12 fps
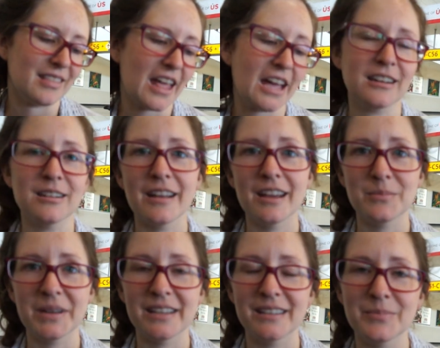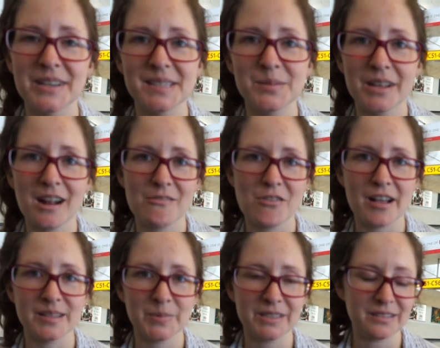And my sweet Huffle
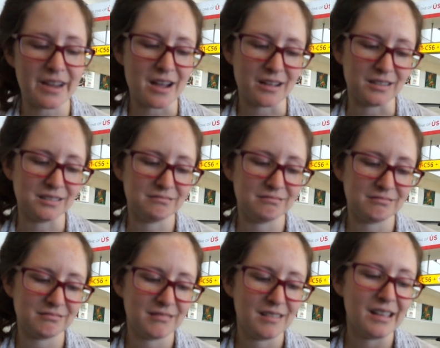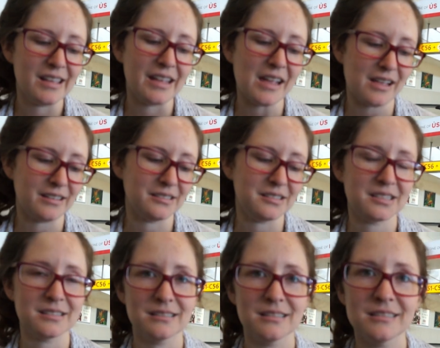husband, Dan, is
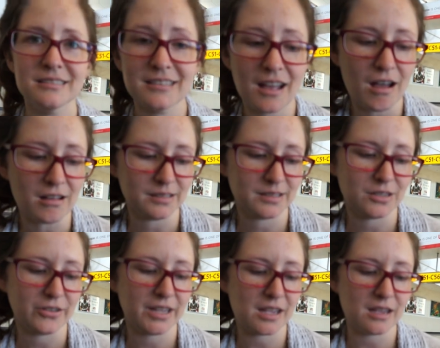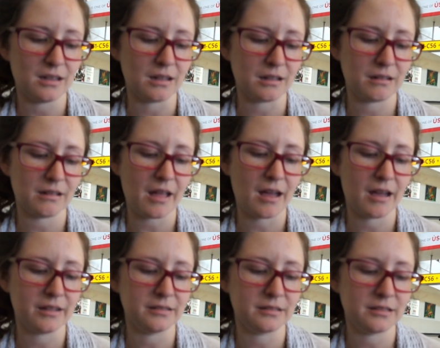also a geek,
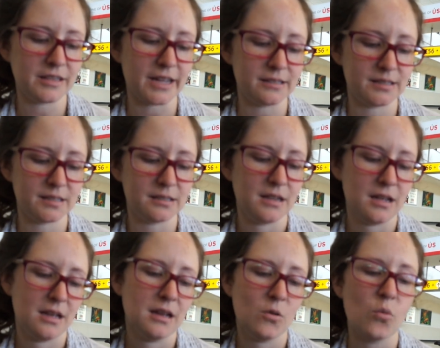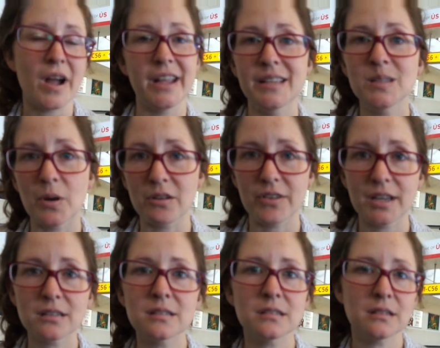and that's why he's
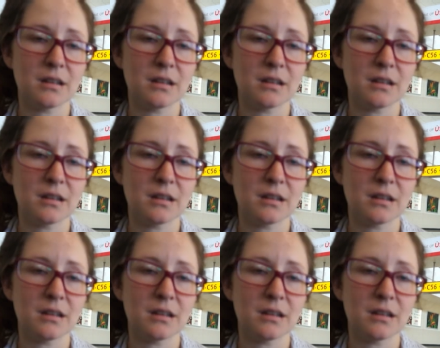perfect.